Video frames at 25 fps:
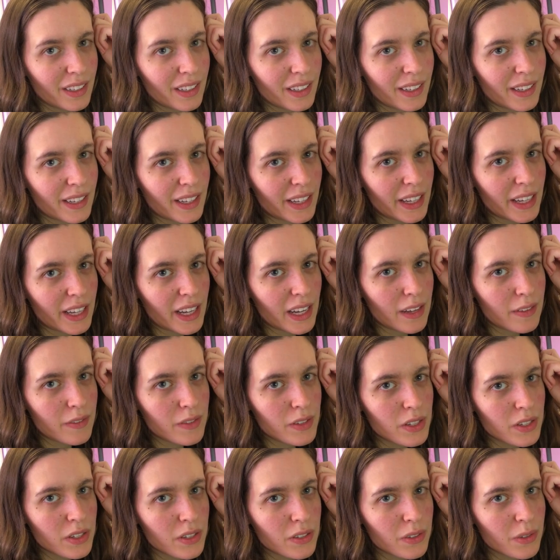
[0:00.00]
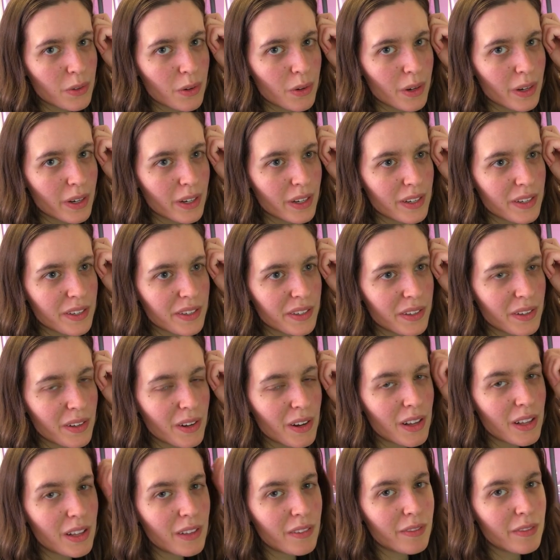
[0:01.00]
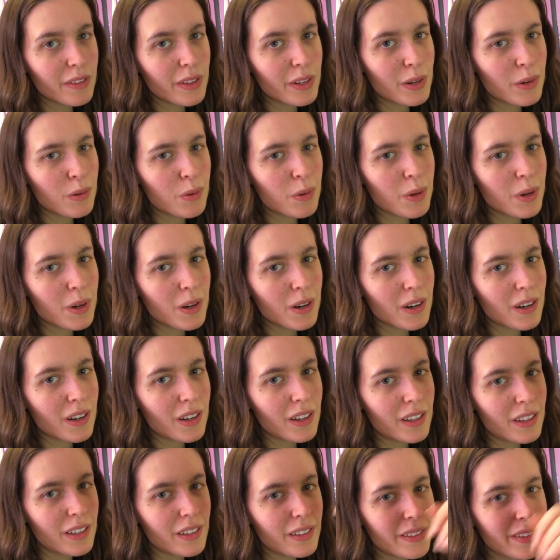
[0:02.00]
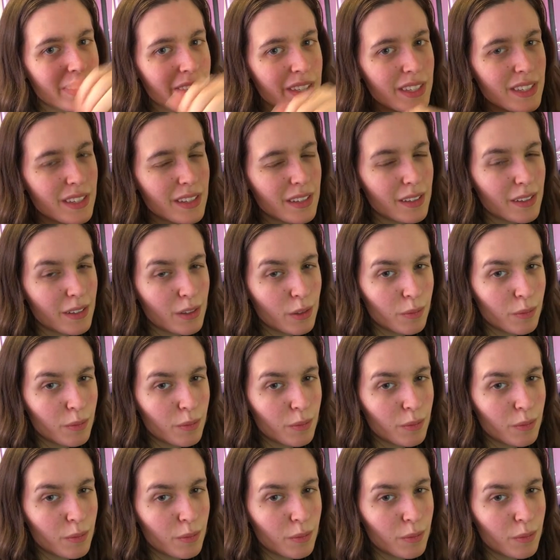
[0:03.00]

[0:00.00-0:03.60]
and I have stories in all of their worlds.